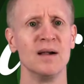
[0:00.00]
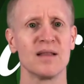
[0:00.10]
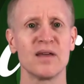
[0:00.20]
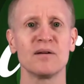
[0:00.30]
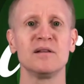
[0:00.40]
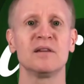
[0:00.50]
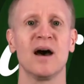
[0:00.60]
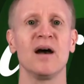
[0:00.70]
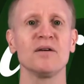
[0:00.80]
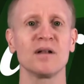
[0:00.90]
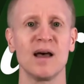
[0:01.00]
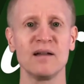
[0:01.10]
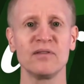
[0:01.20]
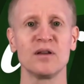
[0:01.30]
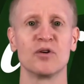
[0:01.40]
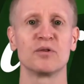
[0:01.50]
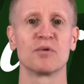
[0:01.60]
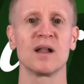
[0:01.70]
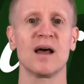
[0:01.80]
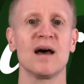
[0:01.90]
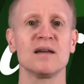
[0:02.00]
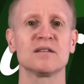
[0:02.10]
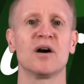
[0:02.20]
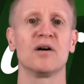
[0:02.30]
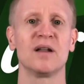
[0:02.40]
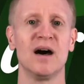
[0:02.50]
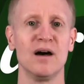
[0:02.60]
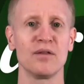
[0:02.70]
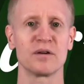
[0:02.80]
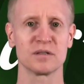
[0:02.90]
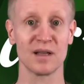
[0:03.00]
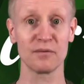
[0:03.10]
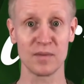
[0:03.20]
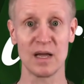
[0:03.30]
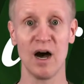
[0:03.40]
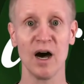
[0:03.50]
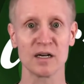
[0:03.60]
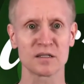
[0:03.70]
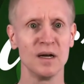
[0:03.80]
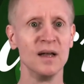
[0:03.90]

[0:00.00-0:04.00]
Their entire livelihood relies on others, that would be us,